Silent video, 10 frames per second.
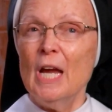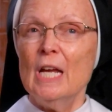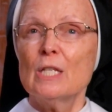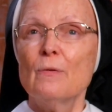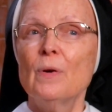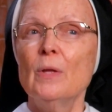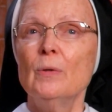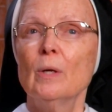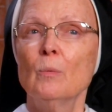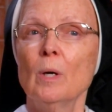So, Father,
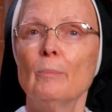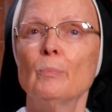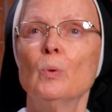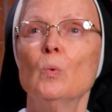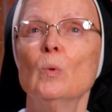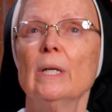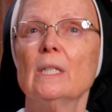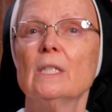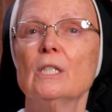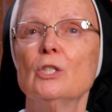at what
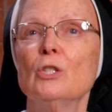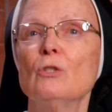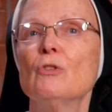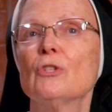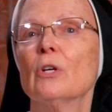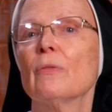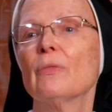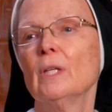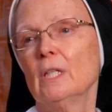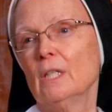point did you start
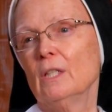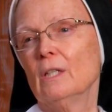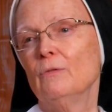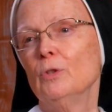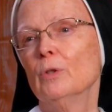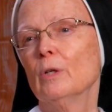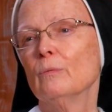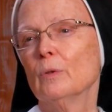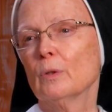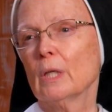thinking of your
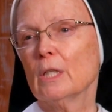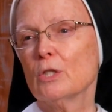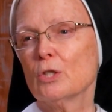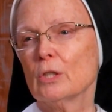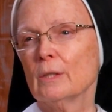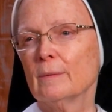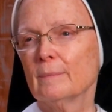own vocation?